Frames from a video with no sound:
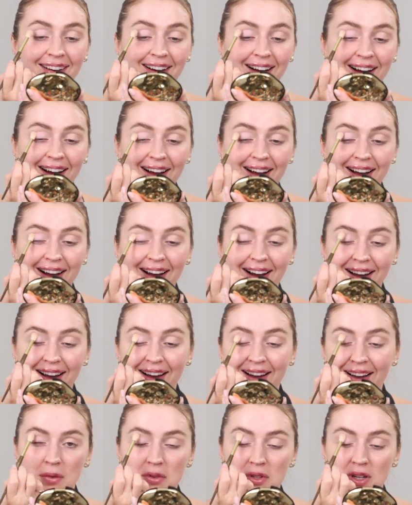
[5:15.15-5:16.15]

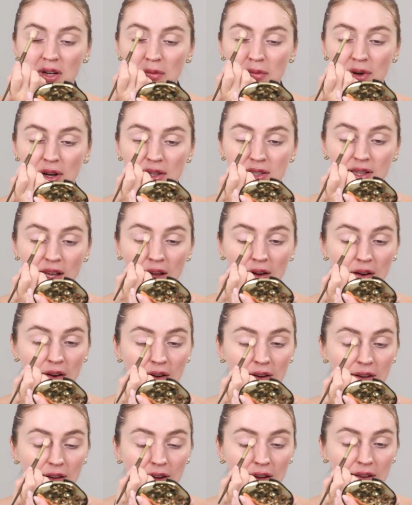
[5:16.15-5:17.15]
But I'm just going to press that
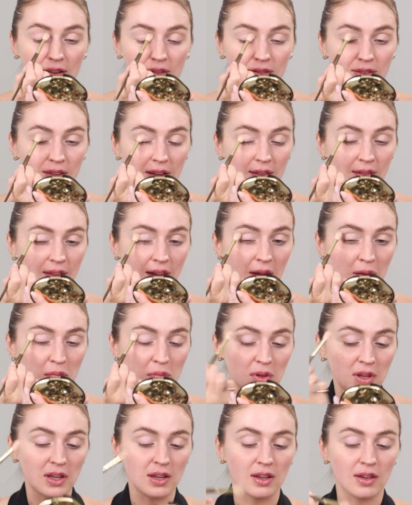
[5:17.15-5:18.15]
on and kind of let that
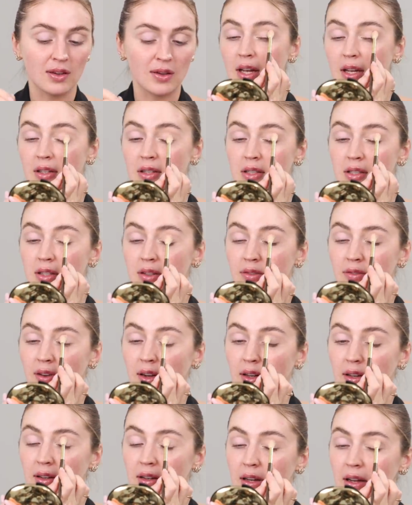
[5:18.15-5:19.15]
be. Yeah, just a
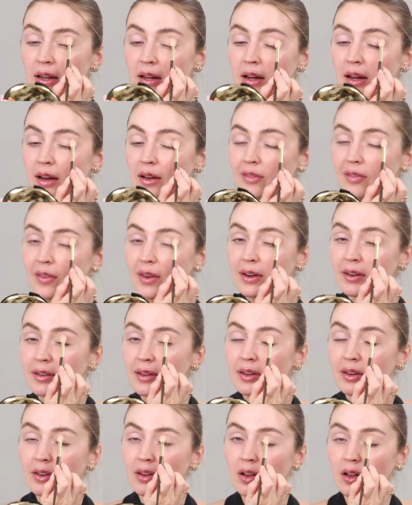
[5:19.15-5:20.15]
fun
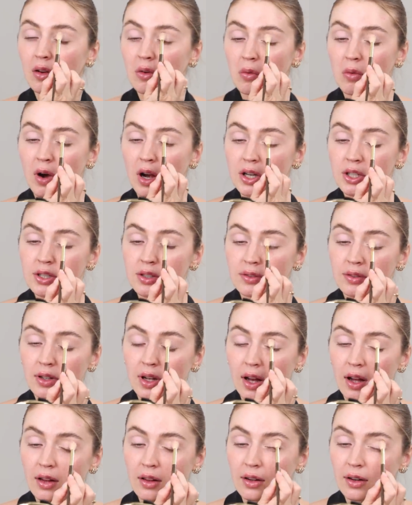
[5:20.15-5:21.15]
little wash of
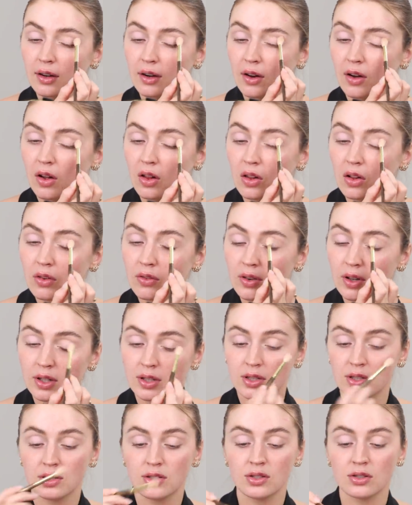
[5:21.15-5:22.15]
color all over
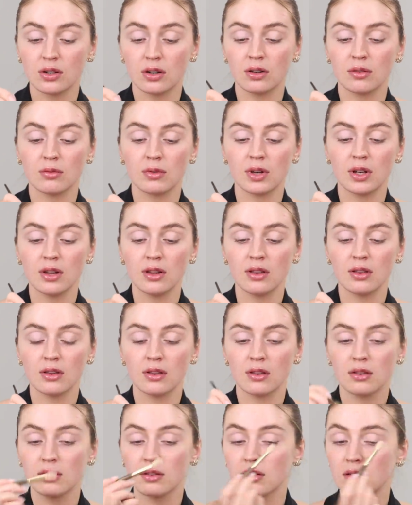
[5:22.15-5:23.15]
to start with.
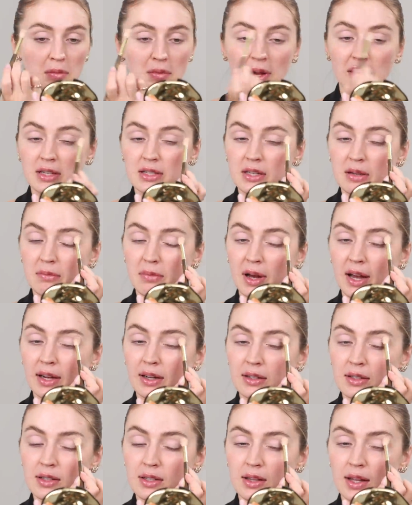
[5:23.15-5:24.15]
We might dip back
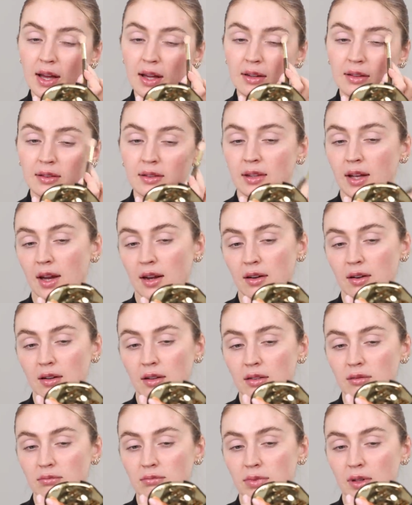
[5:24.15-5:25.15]
into that
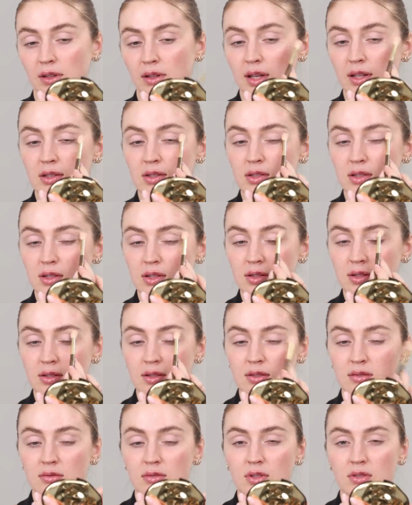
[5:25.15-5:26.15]
later, but let's
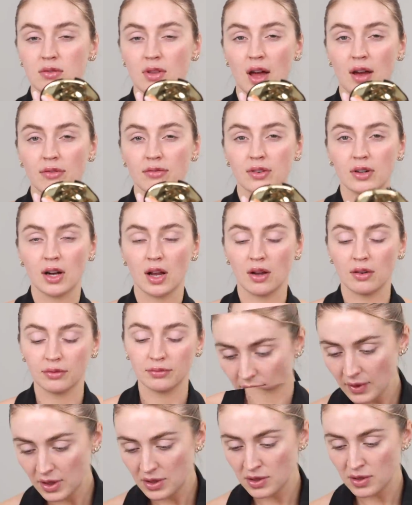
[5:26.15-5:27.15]
just do that for now.
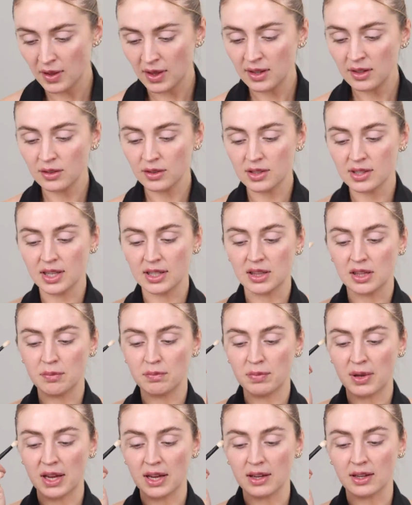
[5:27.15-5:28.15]
So then it looks like the
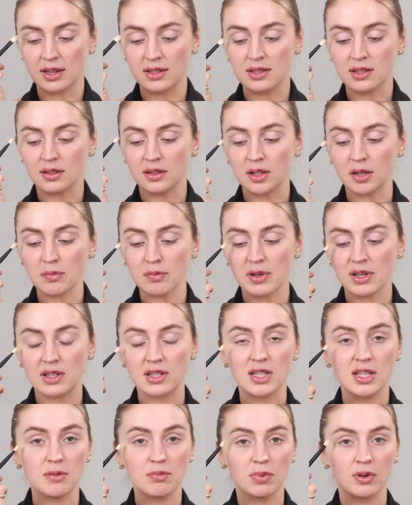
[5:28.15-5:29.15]
pink gets a little bit
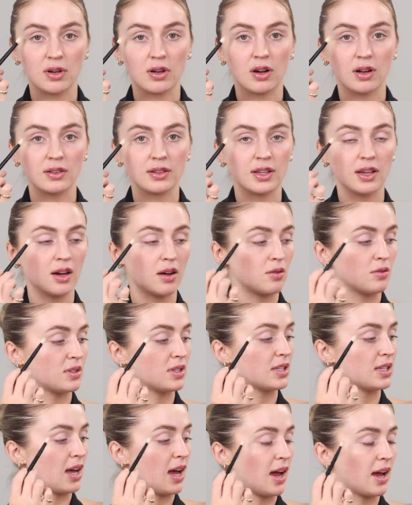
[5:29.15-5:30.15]
deeper on the
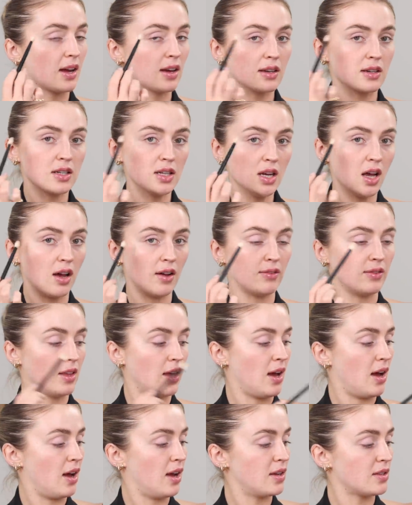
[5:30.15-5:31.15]
outside of
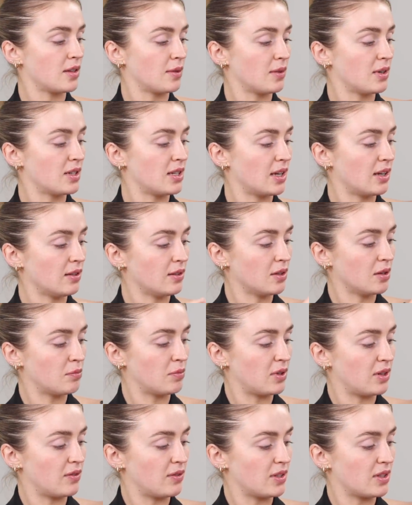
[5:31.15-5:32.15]
the eye. So I'm gonna take a little
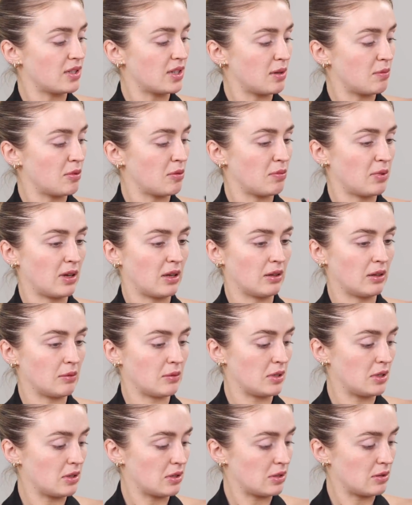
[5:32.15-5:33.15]
bit of this deeper pink. Let
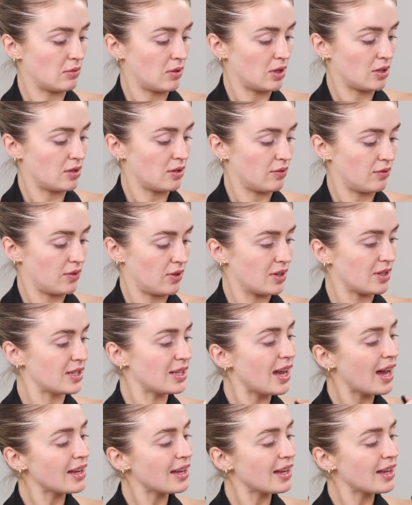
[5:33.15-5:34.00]
me just swatch it first.